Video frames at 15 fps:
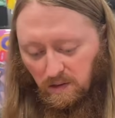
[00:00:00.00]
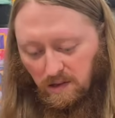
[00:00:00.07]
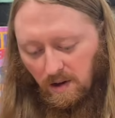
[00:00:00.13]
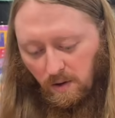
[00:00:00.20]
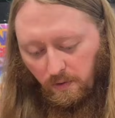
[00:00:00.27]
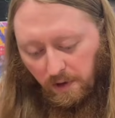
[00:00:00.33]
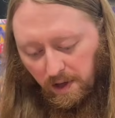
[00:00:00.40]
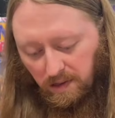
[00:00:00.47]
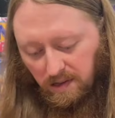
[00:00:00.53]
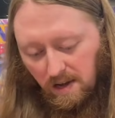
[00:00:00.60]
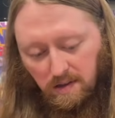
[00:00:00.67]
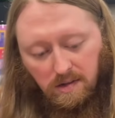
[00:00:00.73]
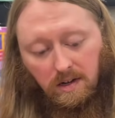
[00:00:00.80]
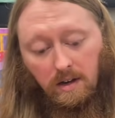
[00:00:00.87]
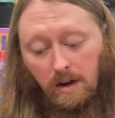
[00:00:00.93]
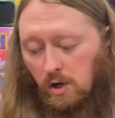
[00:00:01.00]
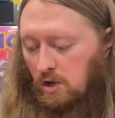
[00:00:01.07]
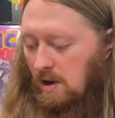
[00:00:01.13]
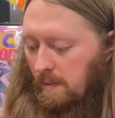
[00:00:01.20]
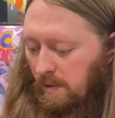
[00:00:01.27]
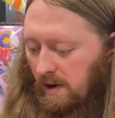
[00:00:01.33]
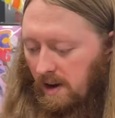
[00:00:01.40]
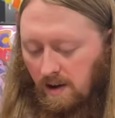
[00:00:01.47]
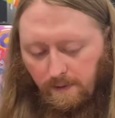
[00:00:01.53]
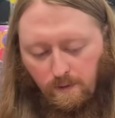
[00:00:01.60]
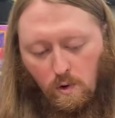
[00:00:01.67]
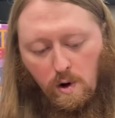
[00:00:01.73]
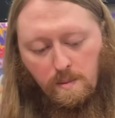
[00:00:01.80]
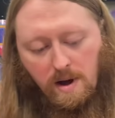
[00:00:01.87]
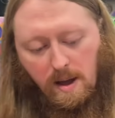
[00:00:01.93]
so this is a condition upgrade
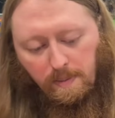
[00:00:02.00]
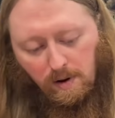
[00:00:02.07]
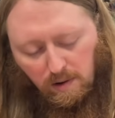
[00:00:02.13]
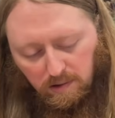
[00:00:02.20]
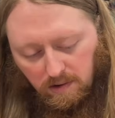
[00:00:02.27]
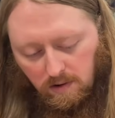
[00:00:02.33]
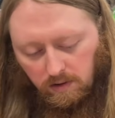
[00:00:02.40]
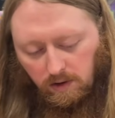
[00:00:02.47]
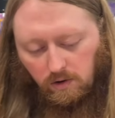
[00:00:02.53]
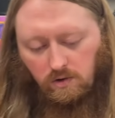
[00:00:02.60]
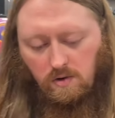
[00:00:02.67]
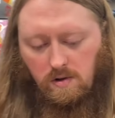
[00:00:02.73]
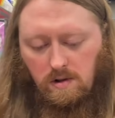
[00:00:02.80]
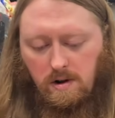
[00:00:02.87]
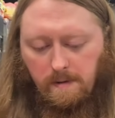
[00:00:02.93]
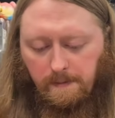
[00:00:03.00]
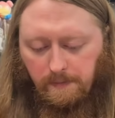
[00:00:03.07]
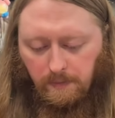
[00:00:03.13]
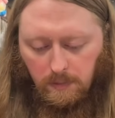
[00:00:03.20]
for my personal controller.